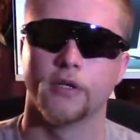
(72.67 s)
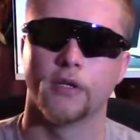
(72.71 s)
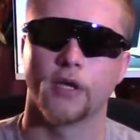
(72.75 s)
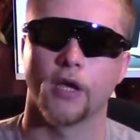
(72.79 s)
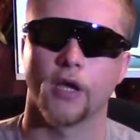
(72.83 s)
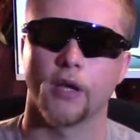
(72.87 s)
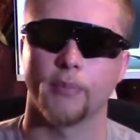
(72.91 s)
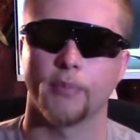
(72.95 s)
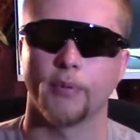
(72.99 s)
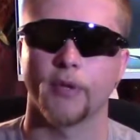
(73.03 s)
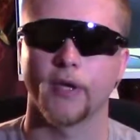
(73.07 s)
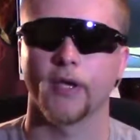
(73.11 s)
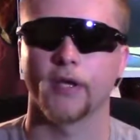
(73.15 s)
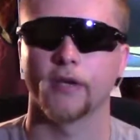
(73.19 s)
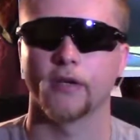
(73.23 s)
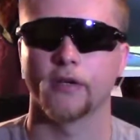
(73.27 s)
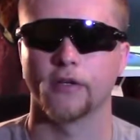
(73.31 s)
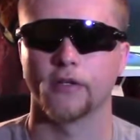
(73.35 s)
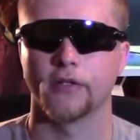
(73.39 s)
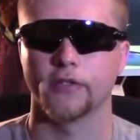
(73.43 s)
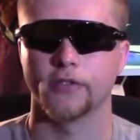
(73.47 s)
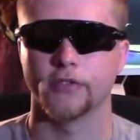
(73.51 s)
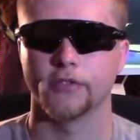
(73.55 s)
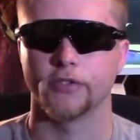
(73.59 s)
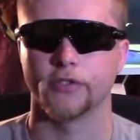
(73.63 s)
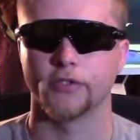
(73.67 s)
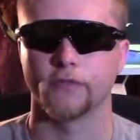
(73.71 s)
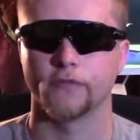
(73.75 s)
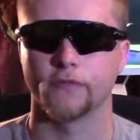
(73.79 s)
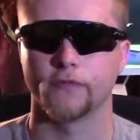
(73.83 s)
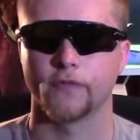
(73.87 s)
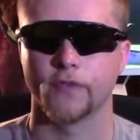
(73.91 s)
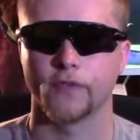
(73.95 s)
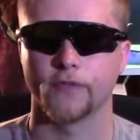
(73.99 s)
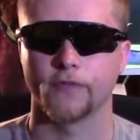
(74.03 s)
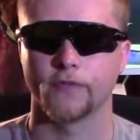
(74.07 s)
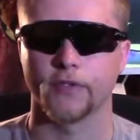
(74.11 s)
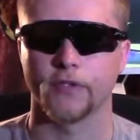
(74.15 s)
I paid
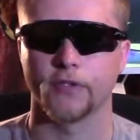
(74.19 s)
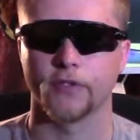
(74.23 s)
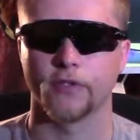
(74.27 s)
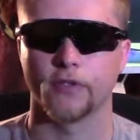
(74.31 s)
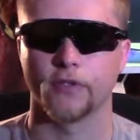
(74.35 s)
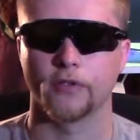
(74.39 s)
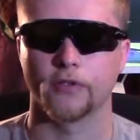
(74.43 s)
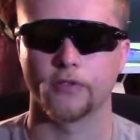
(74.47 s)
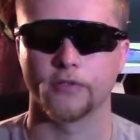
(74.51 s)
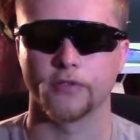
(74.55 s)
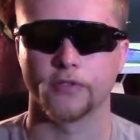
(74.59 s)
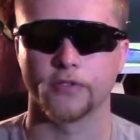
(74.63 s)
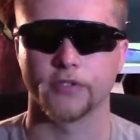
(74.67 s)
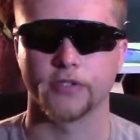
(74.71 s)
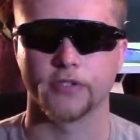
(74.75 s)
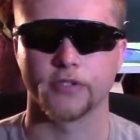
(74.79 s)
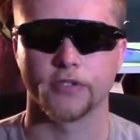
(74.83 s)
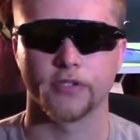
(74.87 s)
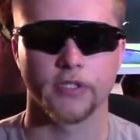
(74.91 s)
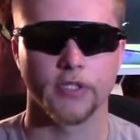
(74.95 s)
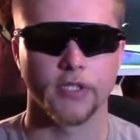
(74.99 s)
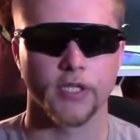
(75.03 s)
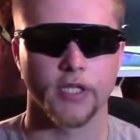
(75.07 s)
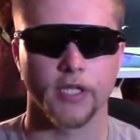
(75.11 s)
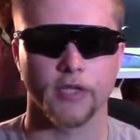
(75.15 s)
$150.